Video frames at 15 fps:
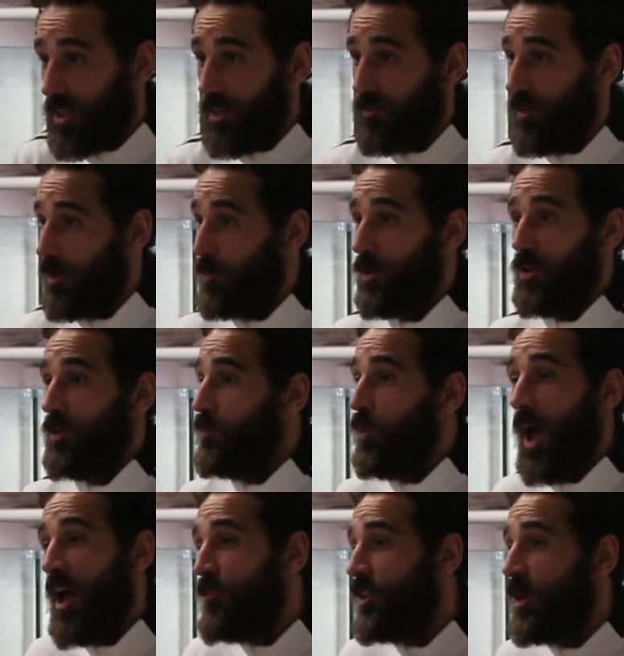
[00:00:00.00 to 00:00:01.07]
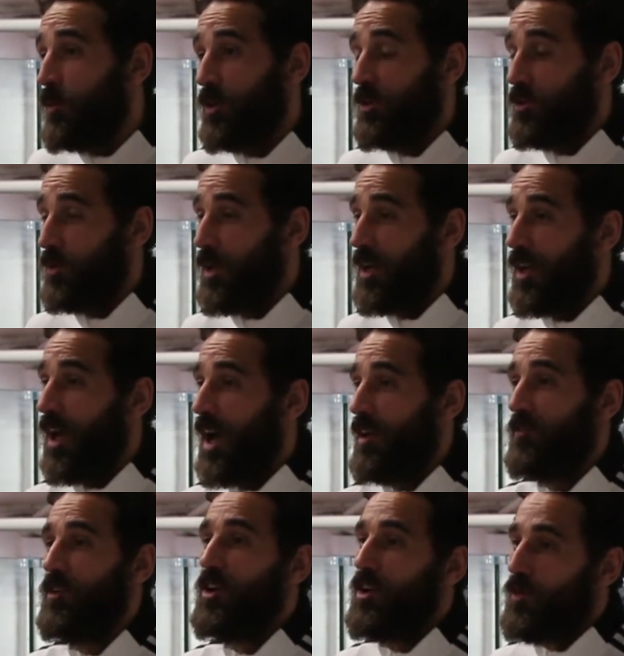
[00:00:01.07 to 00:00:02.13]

If they want to, whatever they want to do in life,